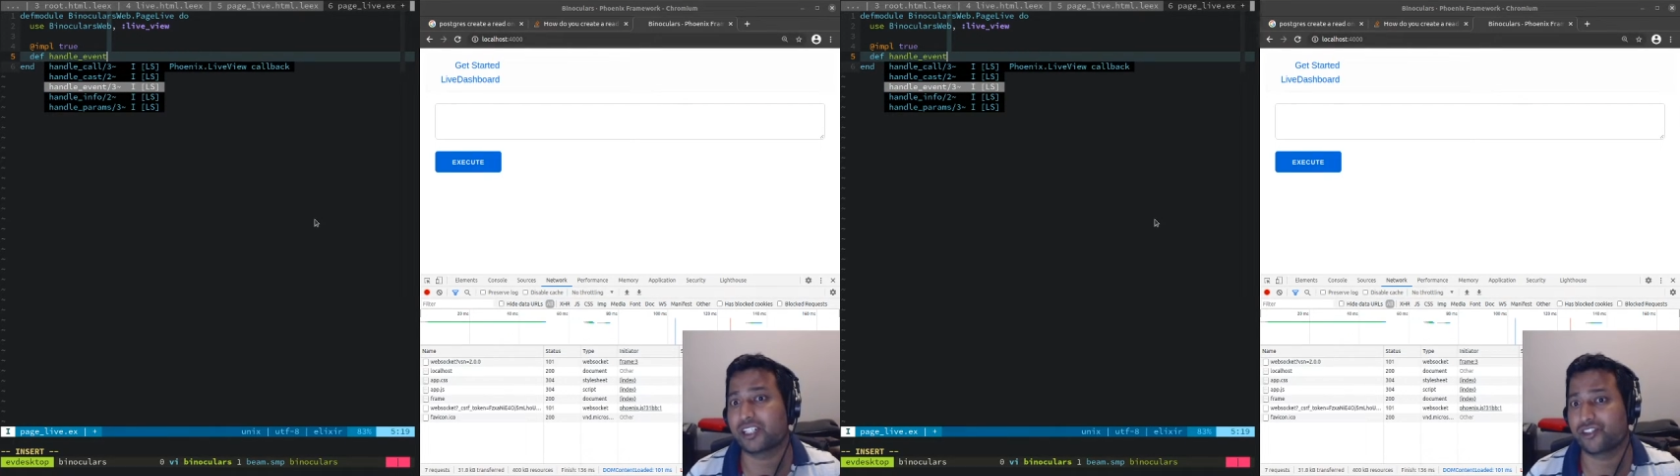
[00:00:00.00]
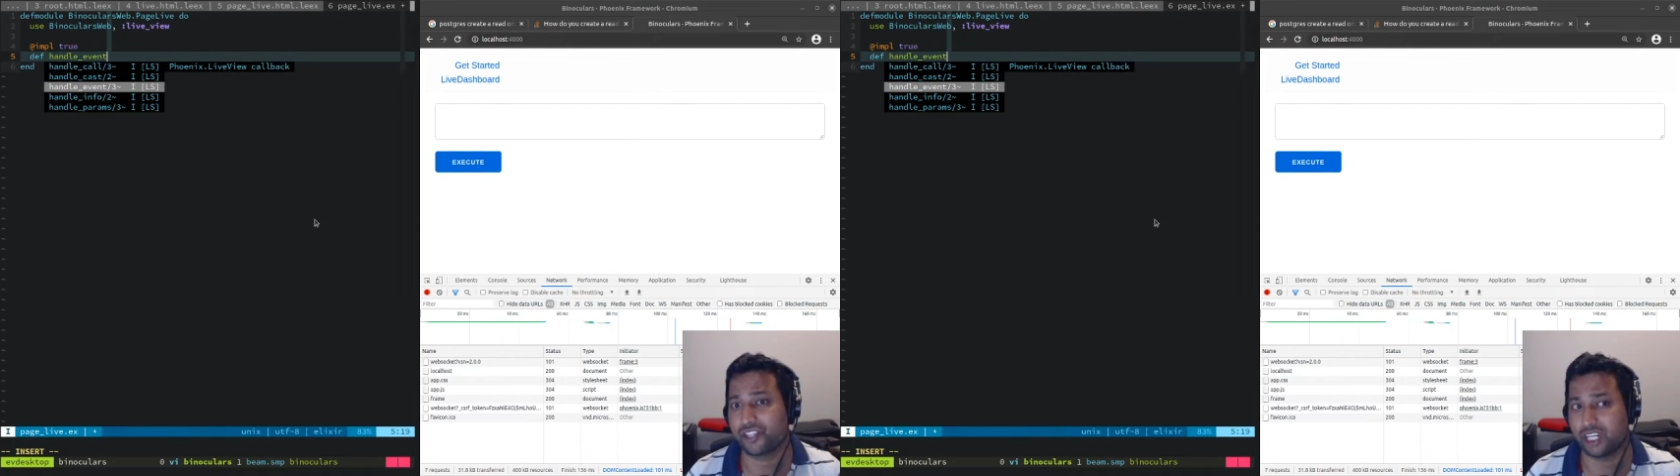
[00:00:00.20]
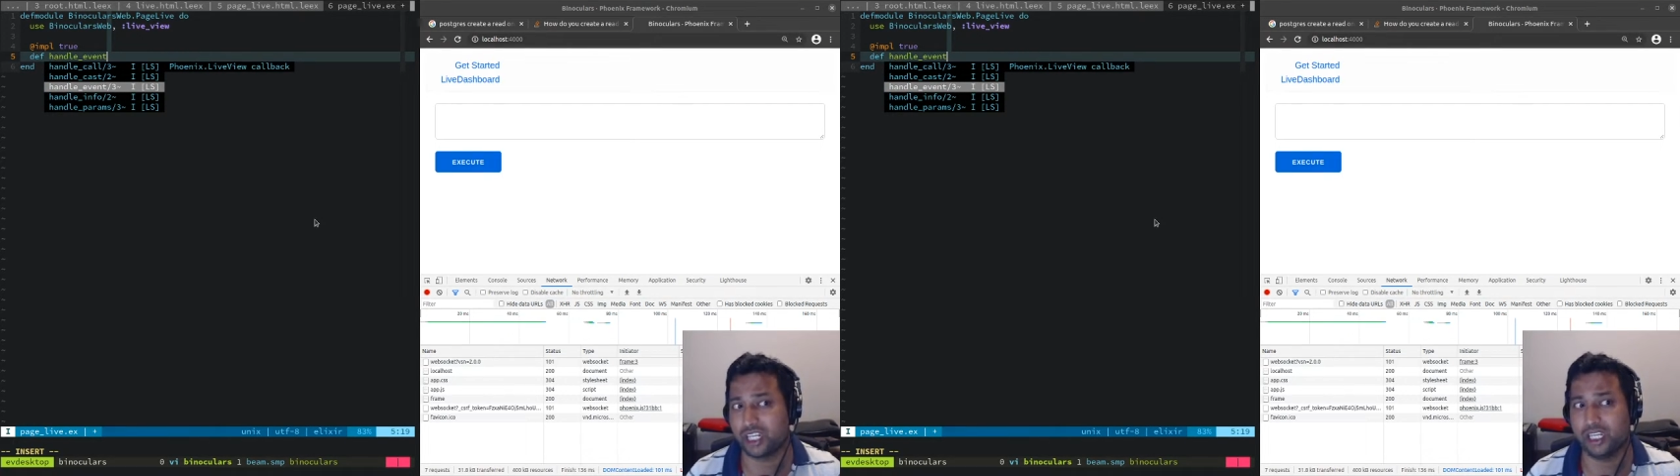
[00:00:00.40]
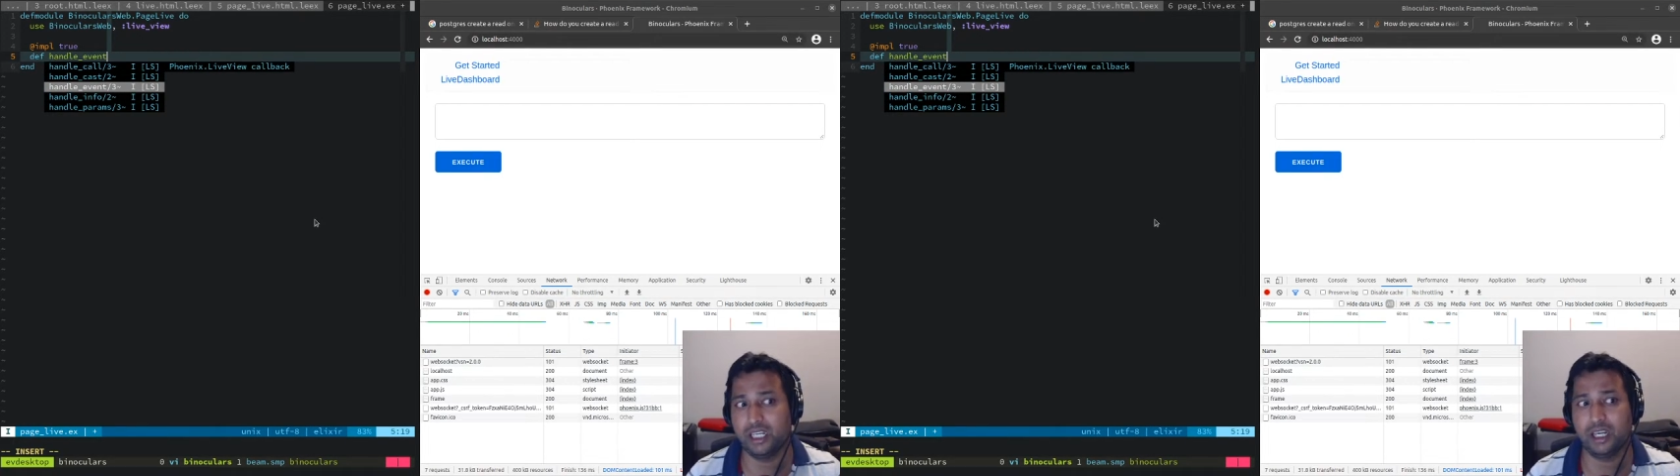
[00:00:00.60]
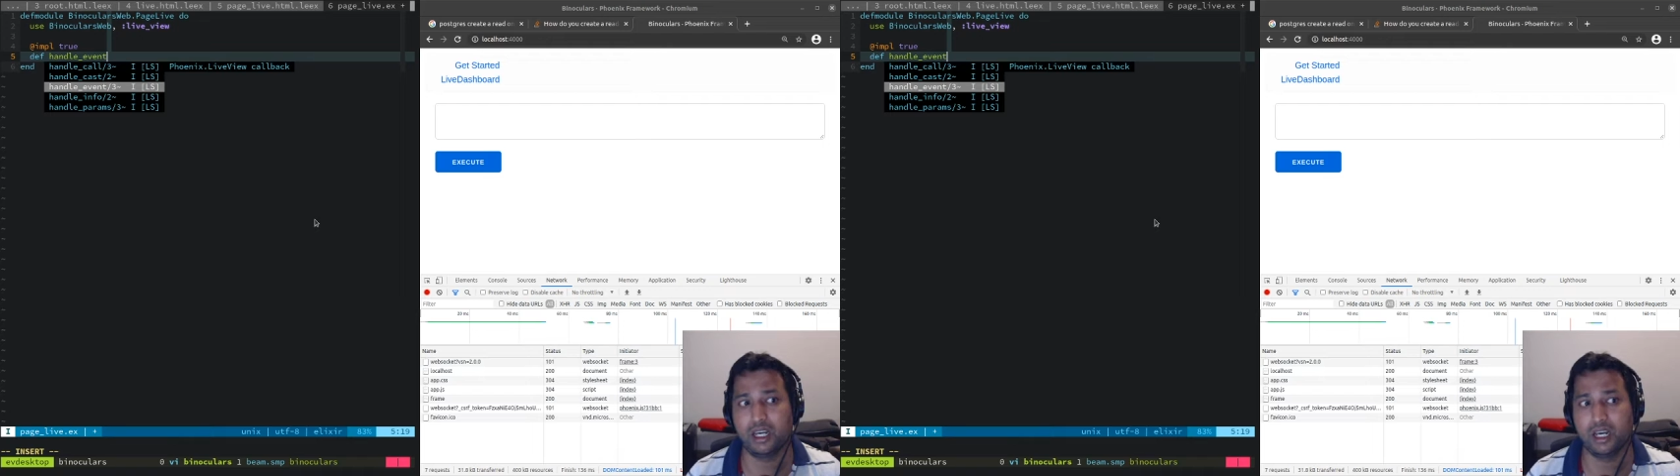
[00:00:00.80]
3
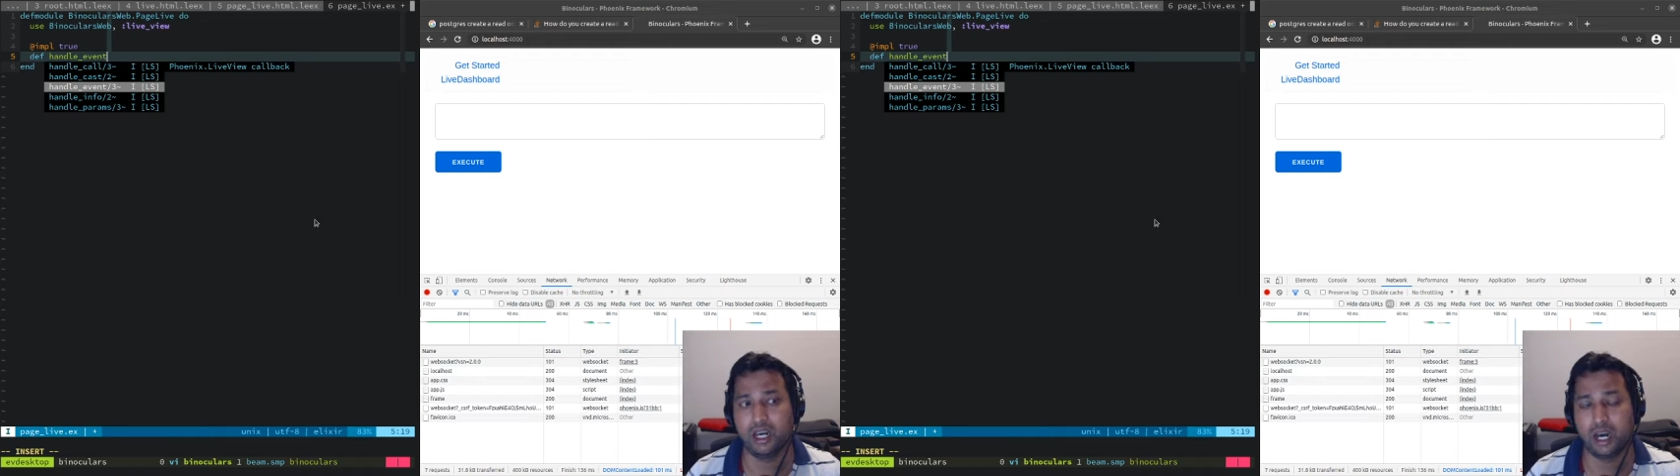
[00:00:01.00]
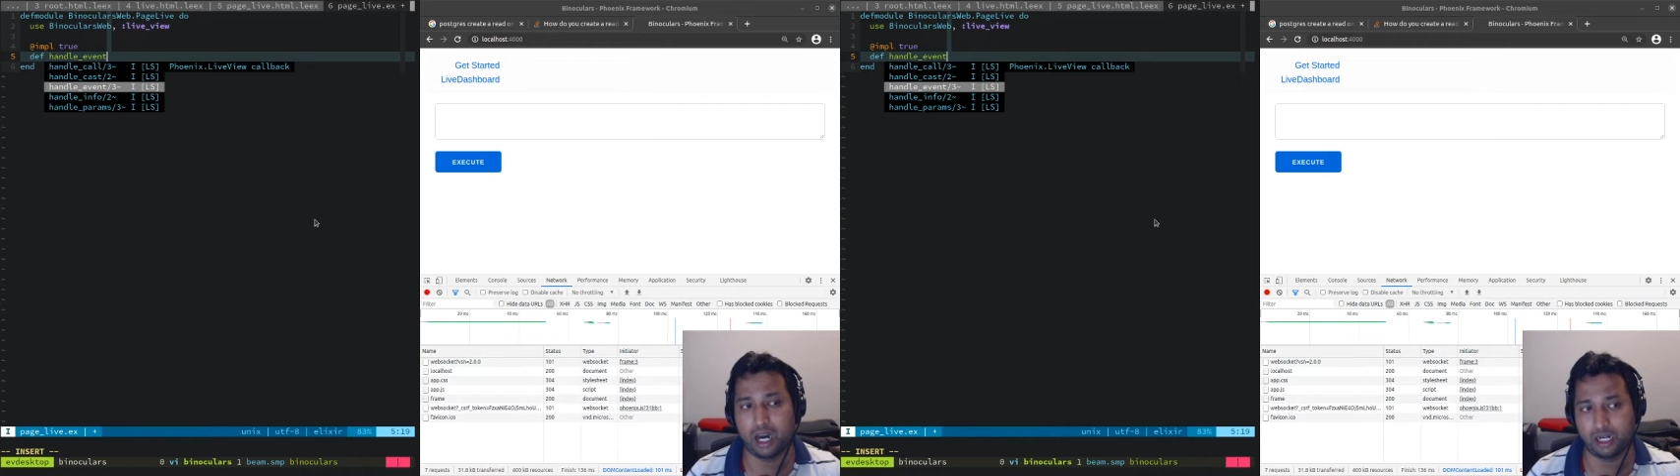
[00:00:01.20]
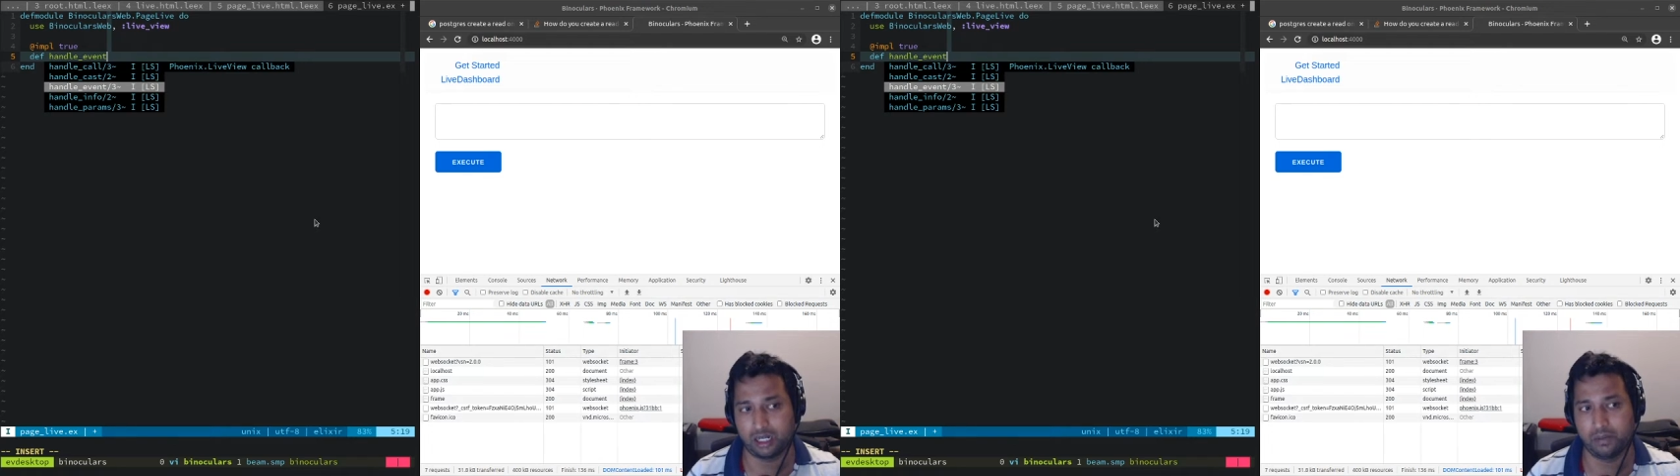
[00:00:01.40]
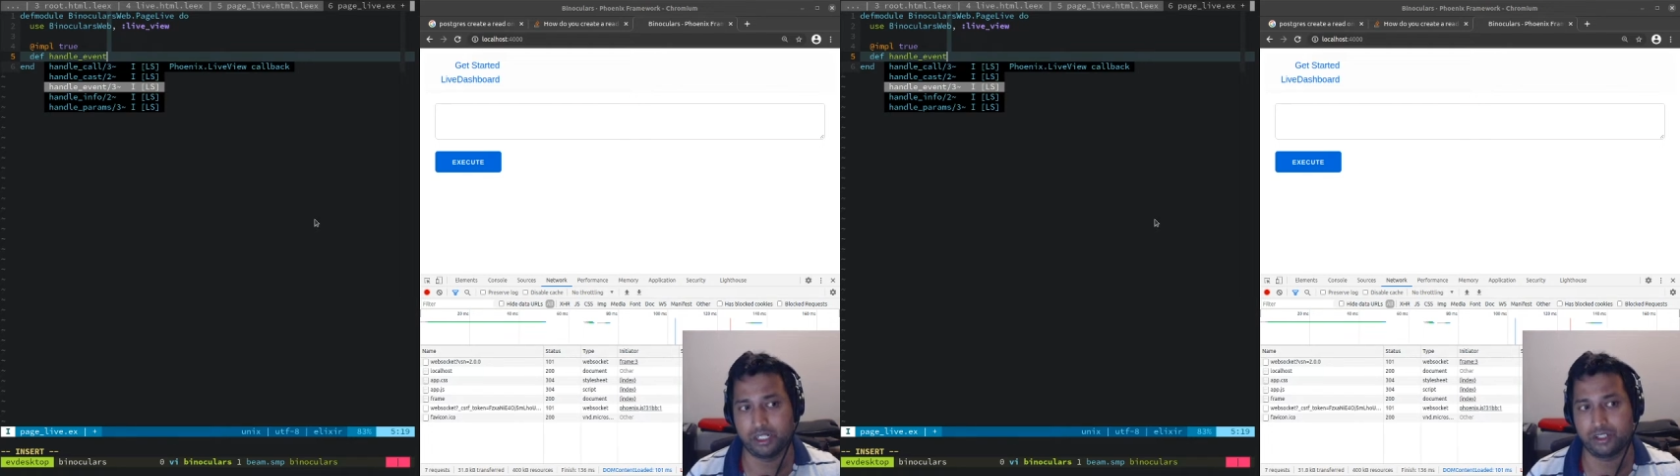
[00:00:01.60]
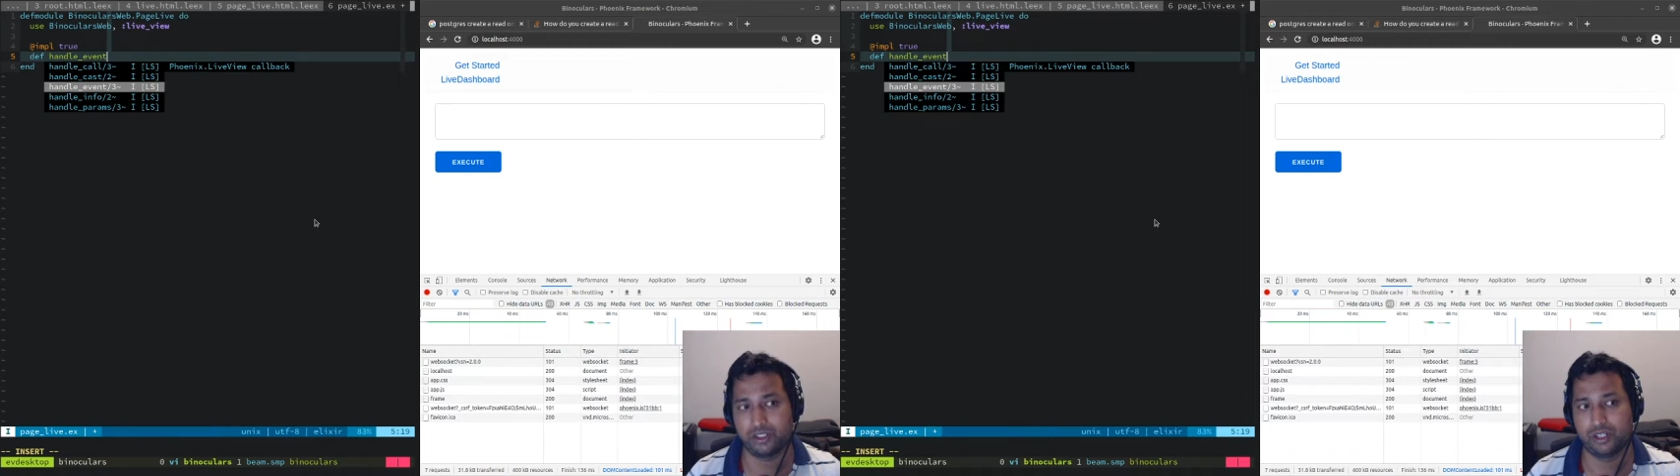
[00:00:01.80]

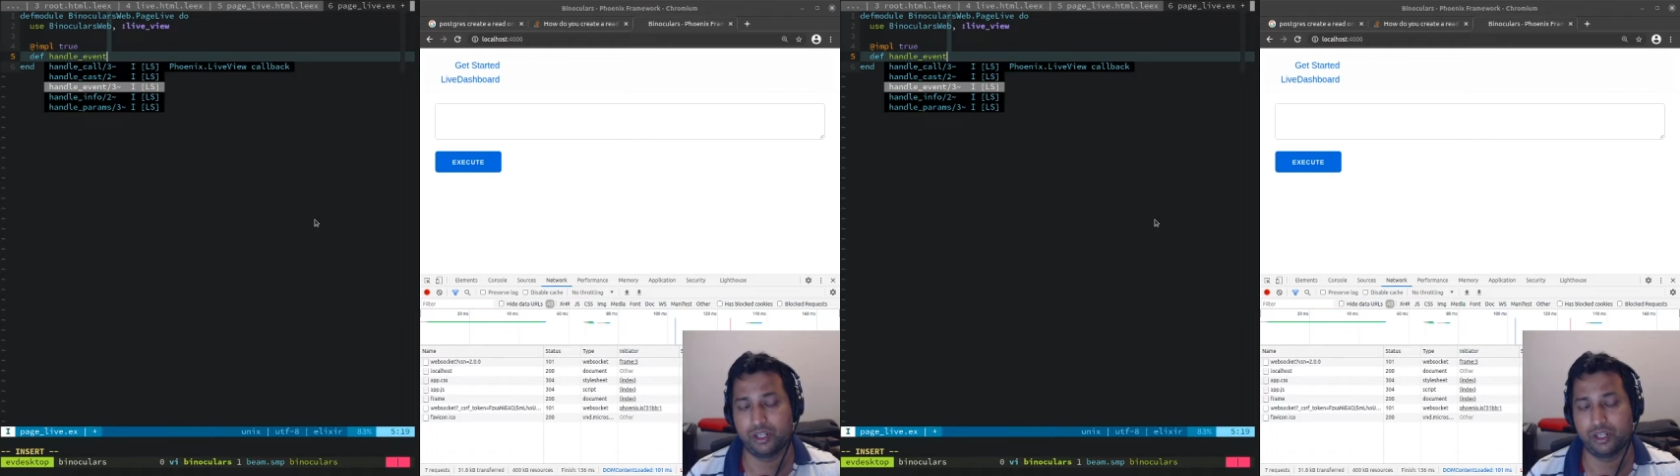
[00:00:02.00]
arguments.